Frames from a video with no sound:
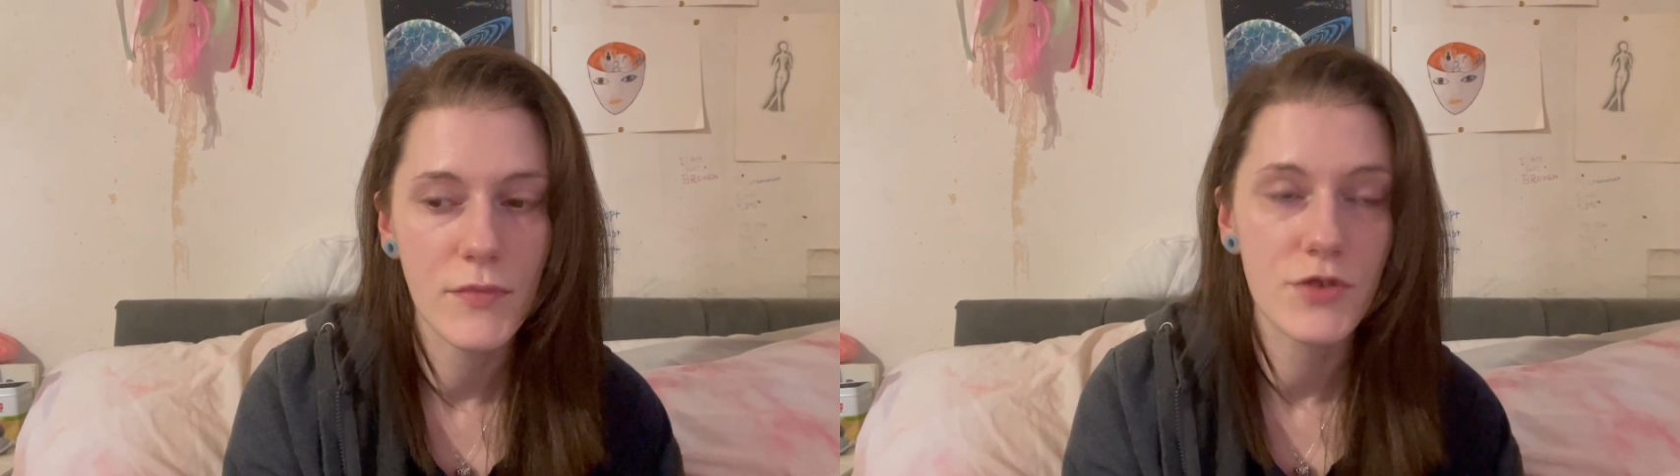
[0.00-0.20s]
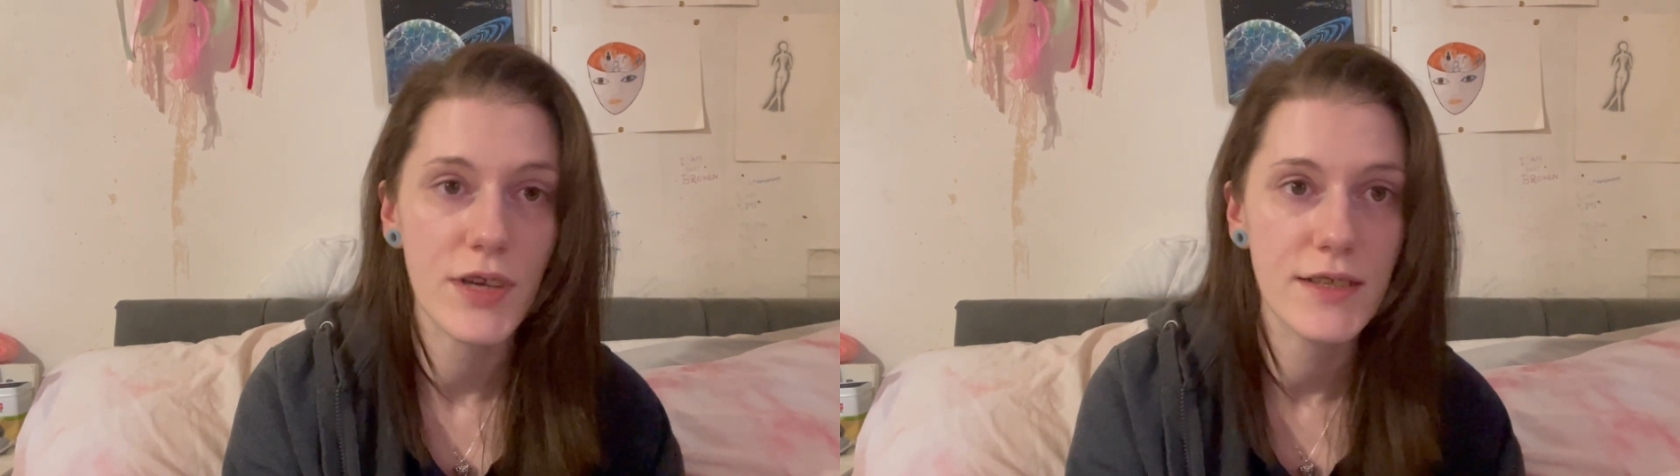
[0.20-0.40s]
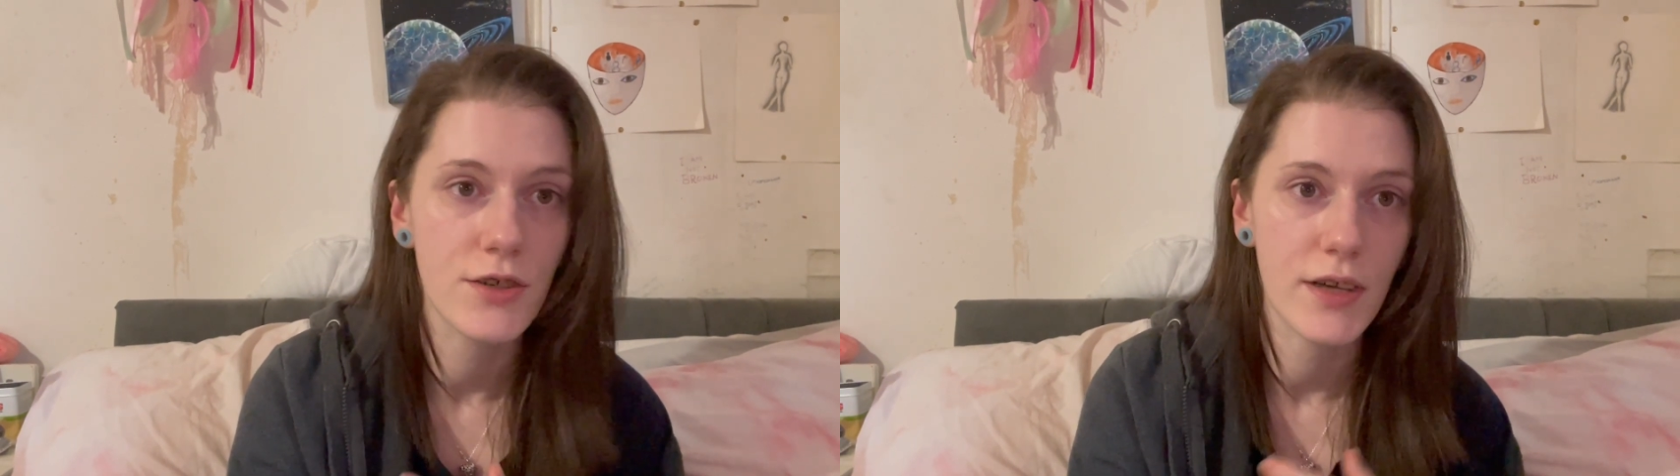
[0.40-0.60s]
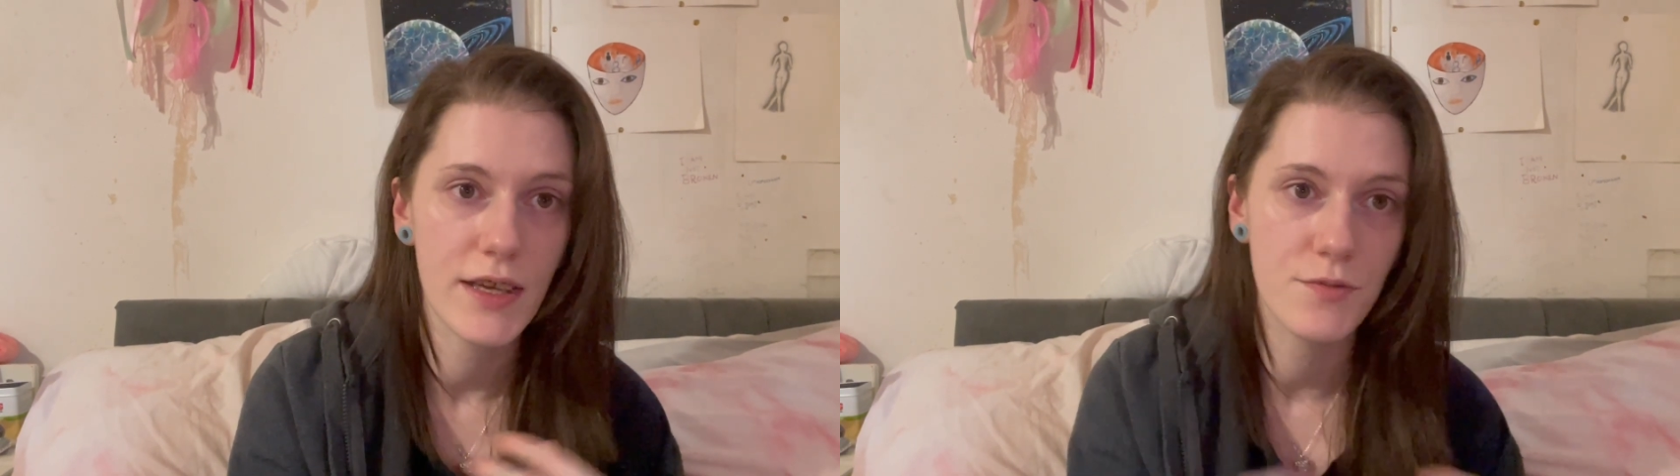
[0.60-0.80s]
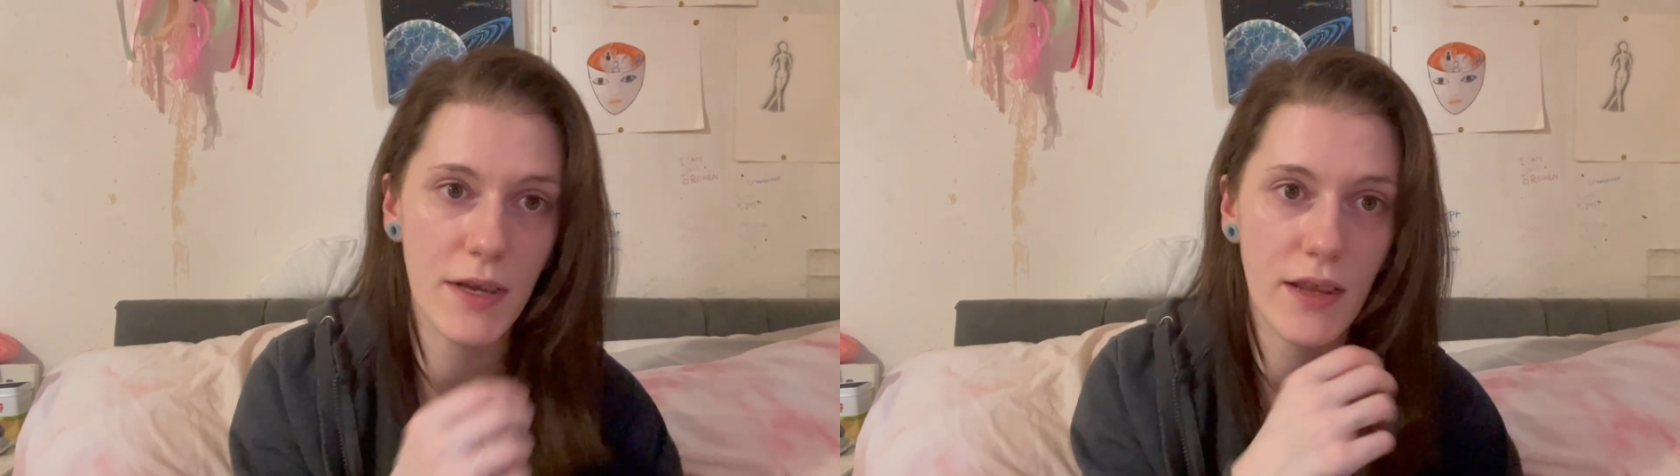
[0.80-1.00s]
Dry socket
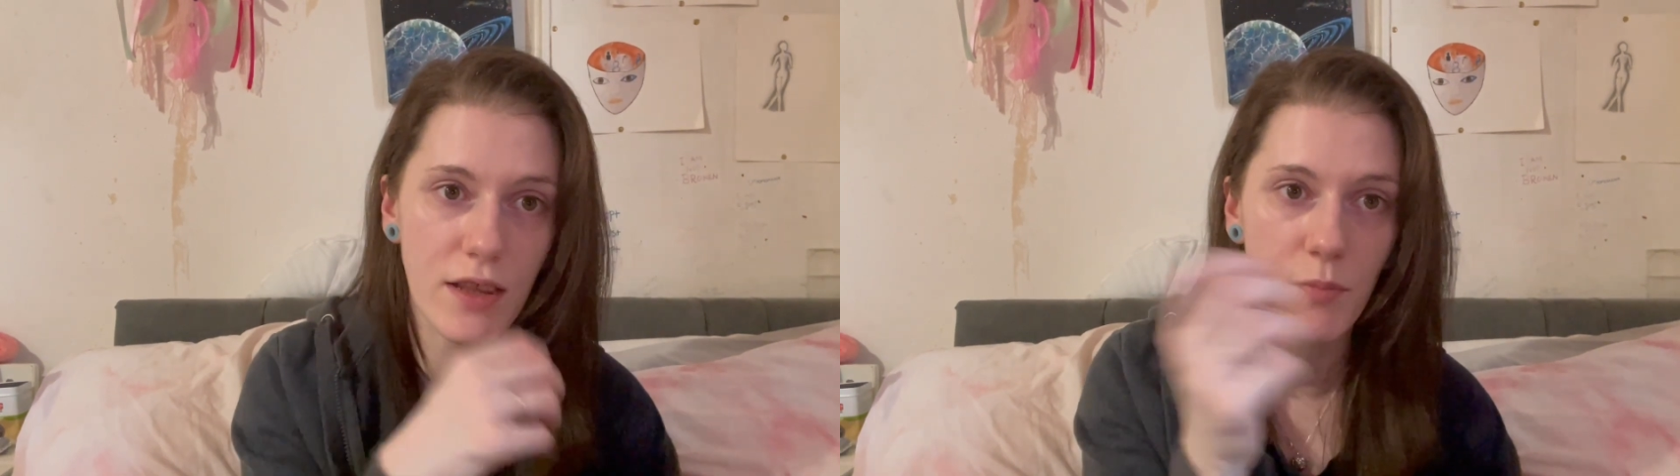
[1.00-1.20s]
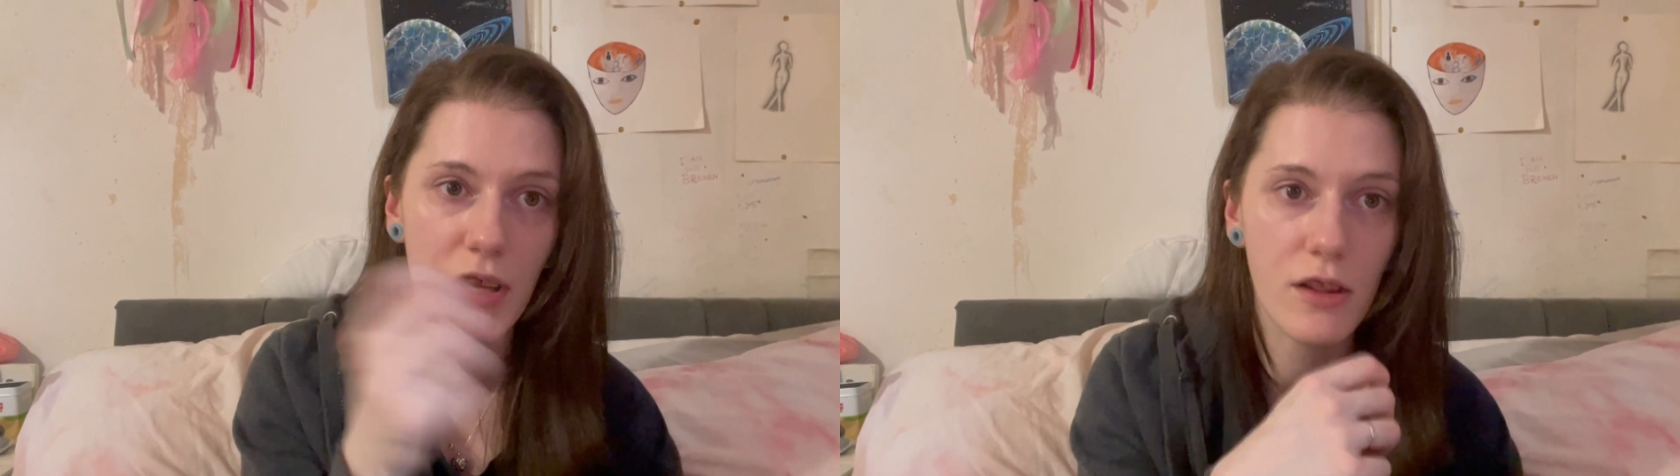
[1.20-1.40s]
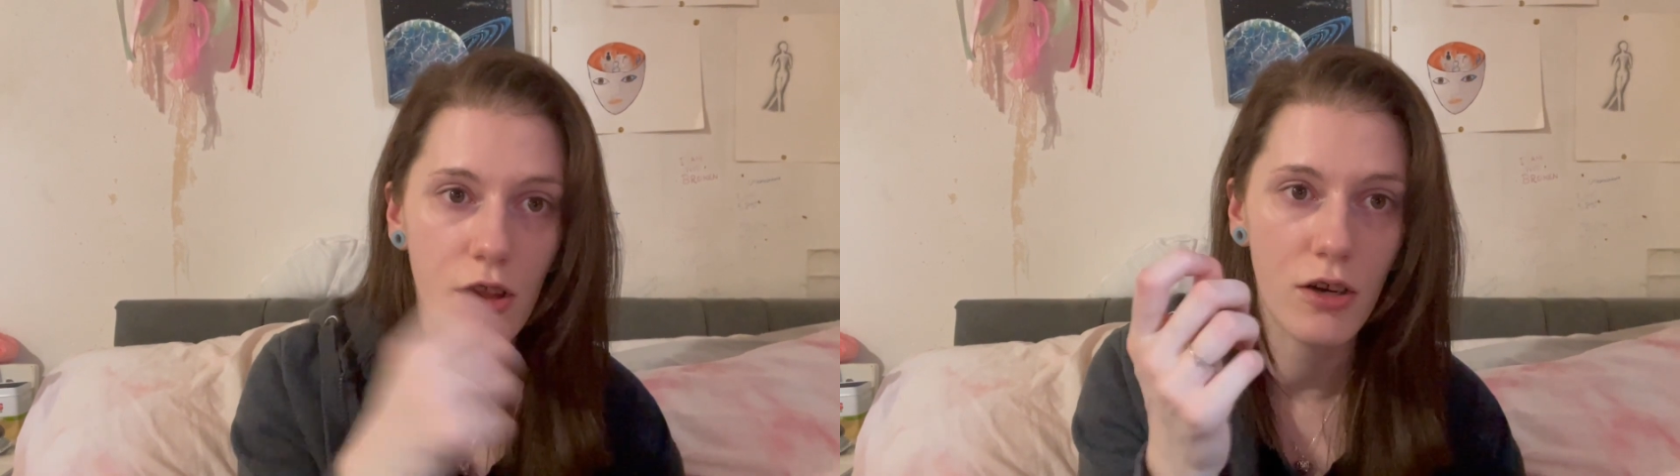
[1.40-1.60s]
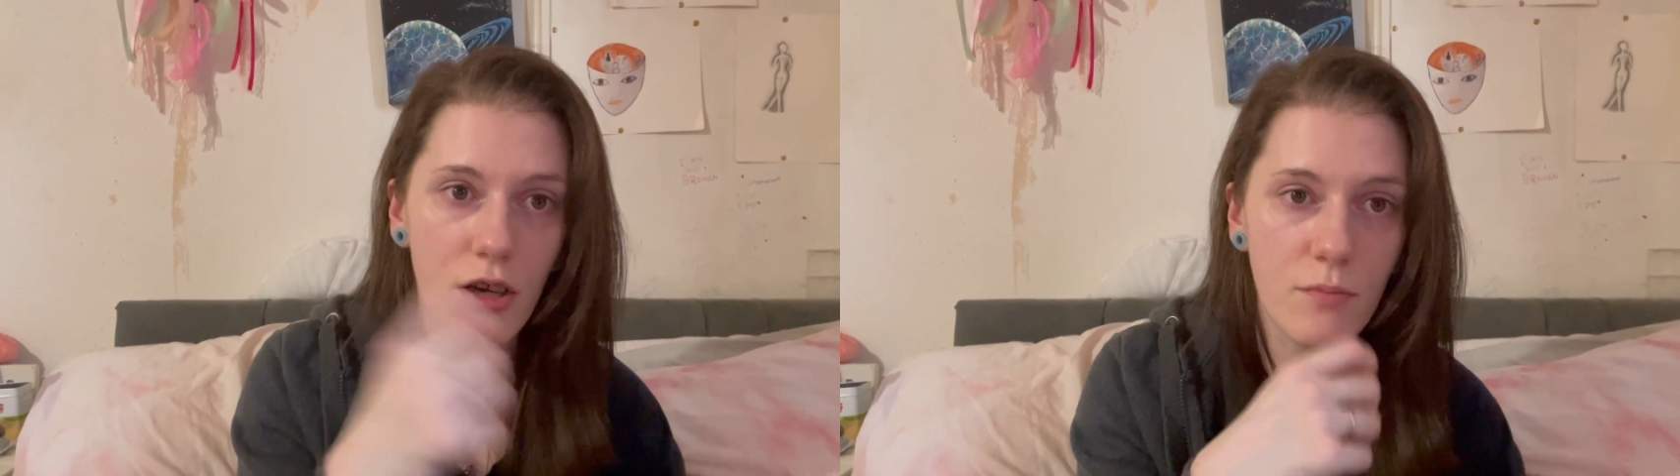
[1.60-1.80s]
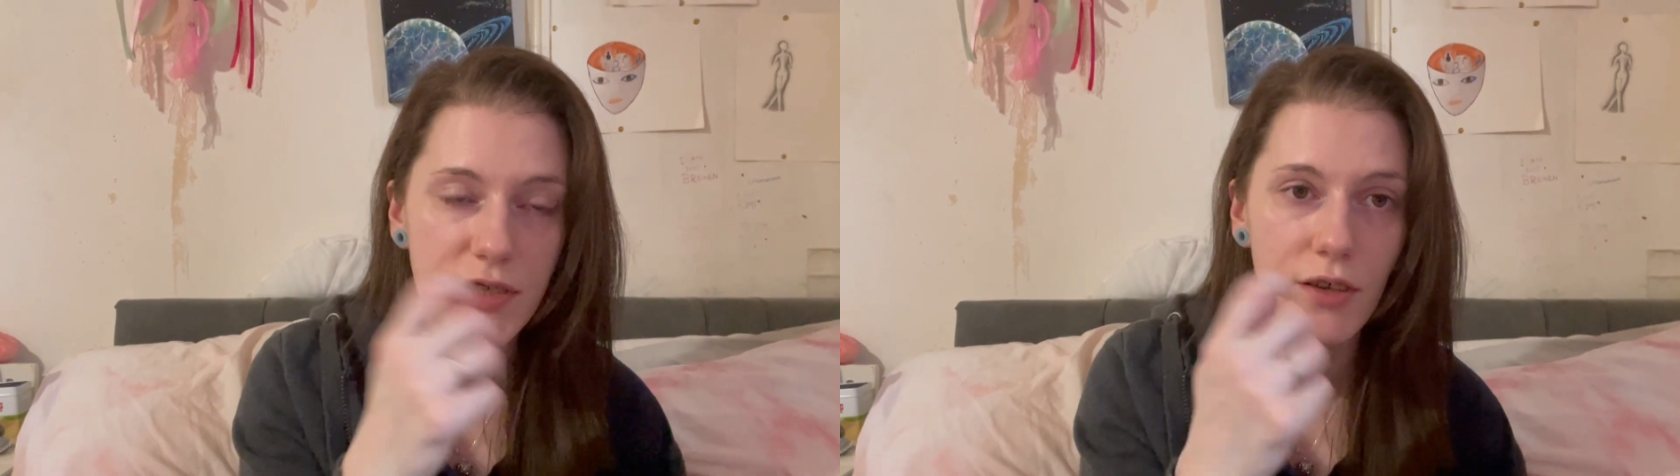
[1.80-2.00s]
is when like the blood clot
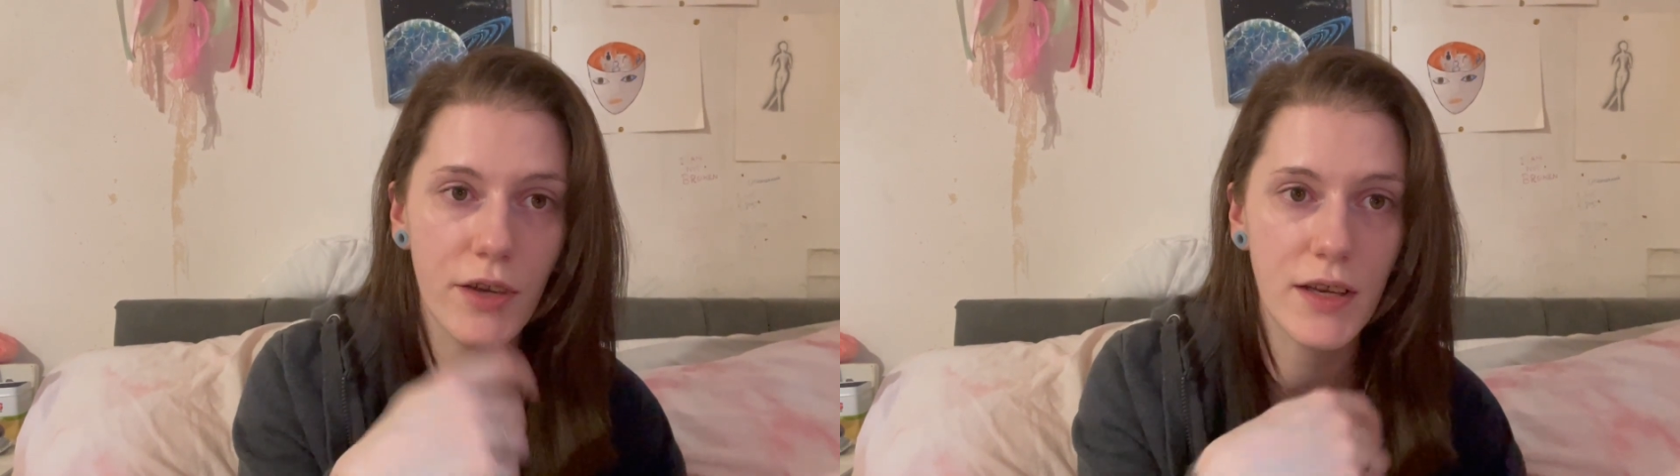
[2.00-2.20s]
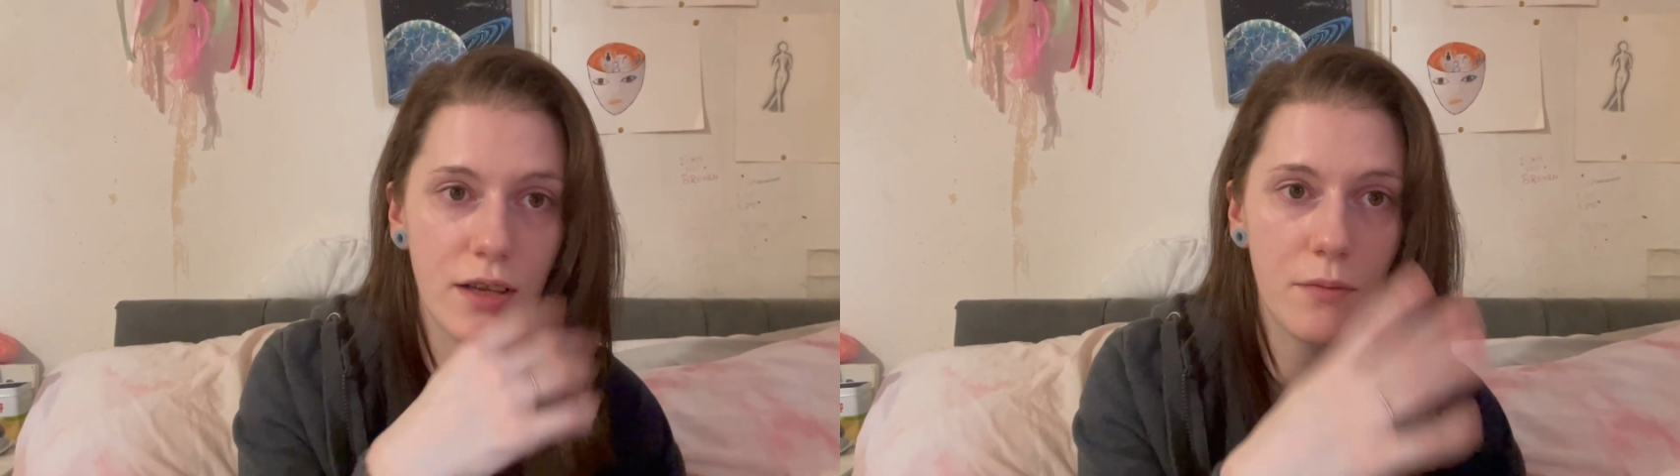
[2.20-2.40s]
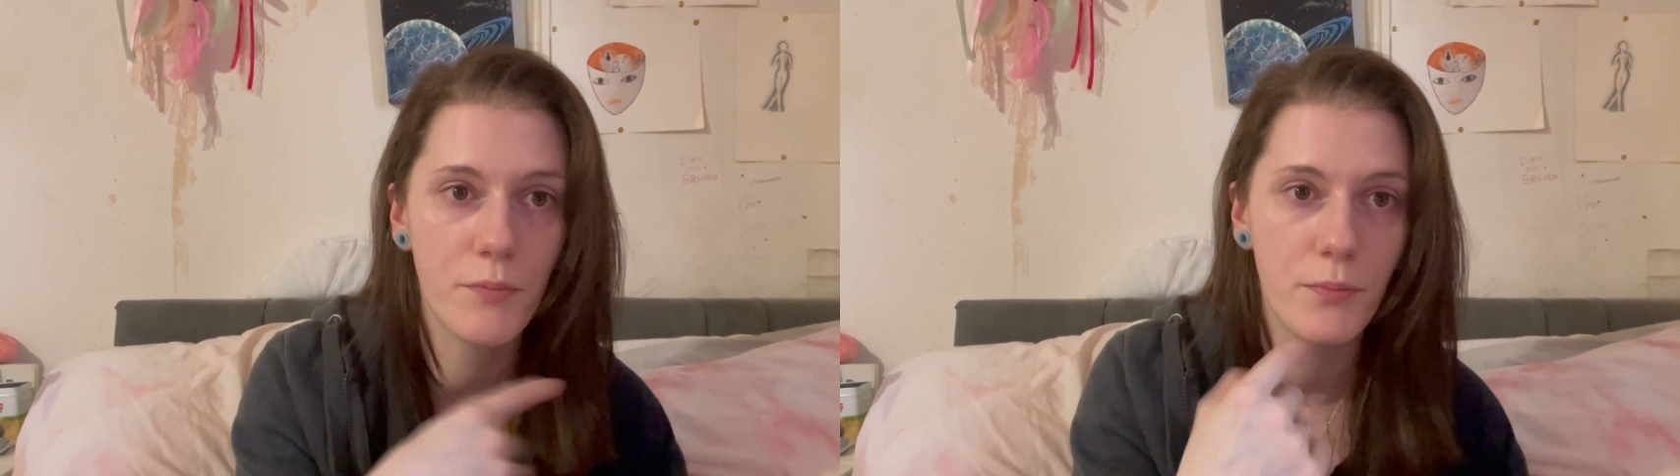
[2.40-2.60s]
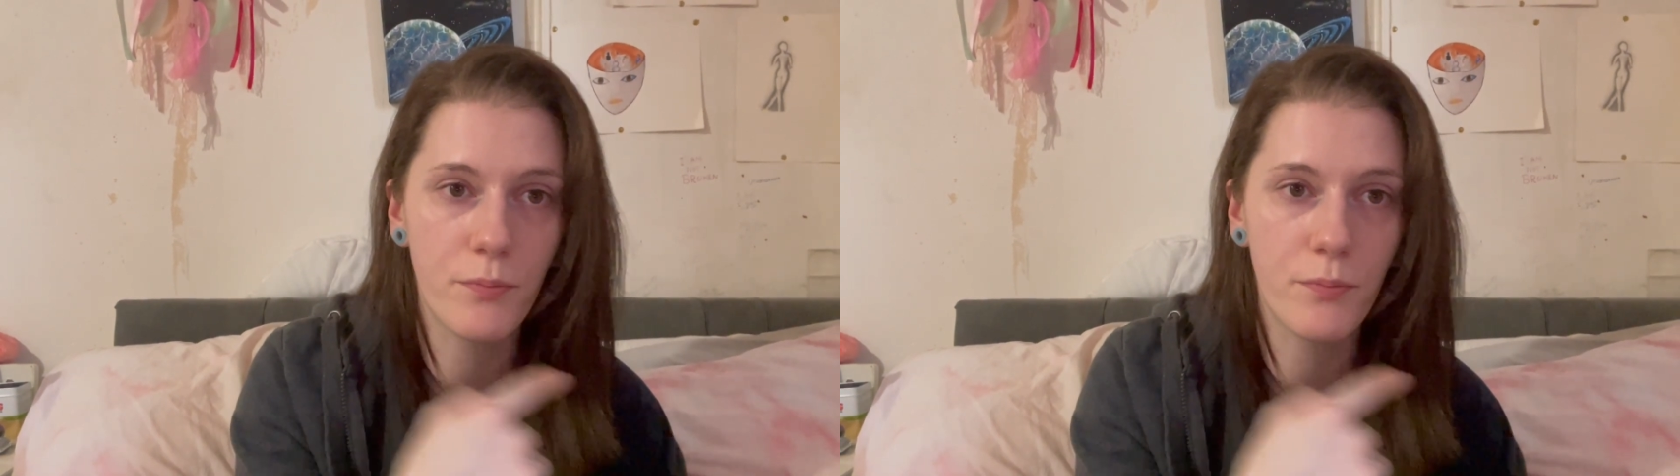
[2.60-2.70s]
comes out and the